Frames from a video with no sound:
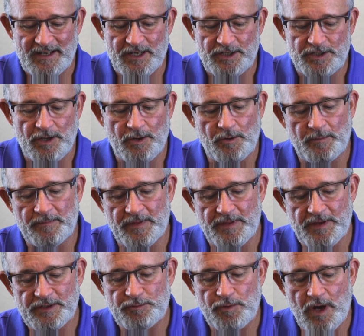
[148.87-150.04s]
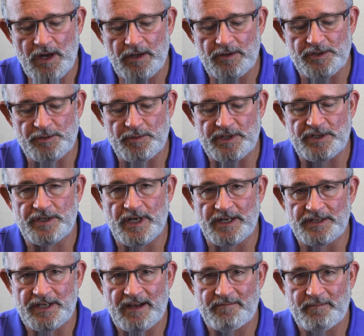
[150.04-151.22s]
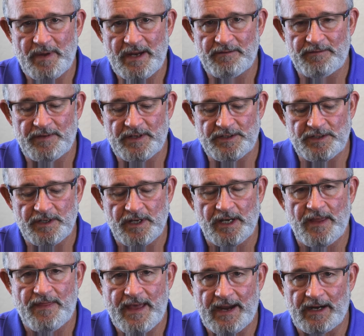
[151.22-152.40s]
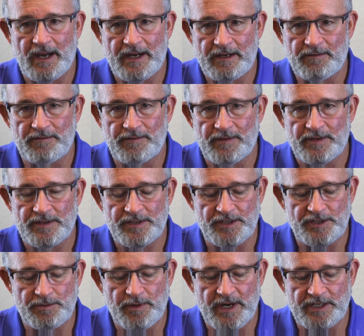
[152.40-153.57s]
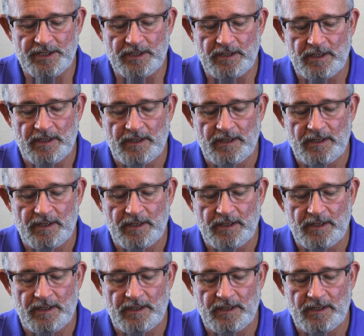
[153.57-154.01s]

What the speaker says: So this rocker switch does have benefits in that kind of situation.